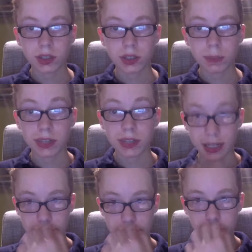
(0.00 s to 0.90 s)
But yes,
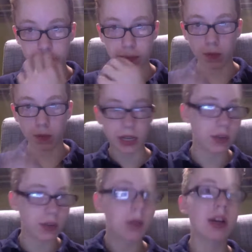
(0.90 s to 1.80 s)
talk about Mean
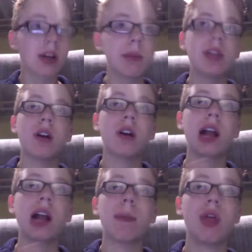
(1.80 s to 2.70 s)
Streak. We're going to be talking
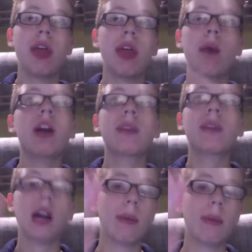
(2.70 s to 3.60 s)
about that. We're going to be talking about